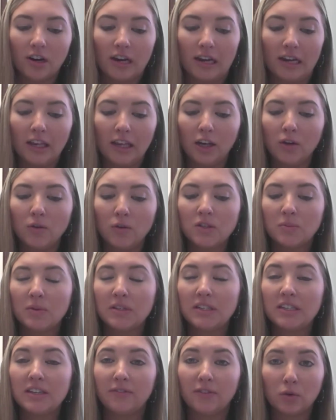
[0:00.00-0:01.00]
there any new
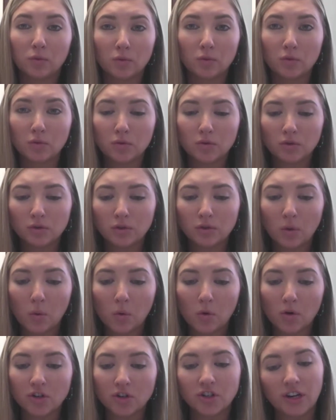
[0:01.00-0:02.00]
specific rules
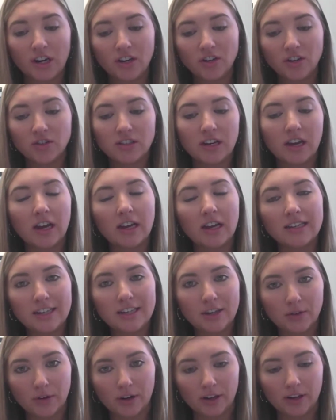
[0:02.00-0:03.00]
or changes to
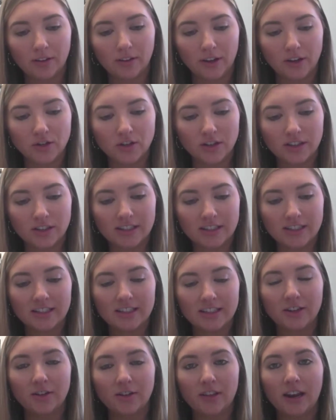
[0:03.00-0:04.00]
hunting regulations
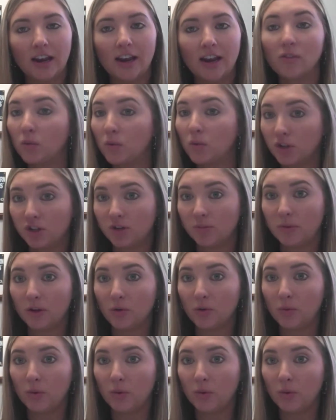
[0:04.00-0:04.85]
this year that everyone should be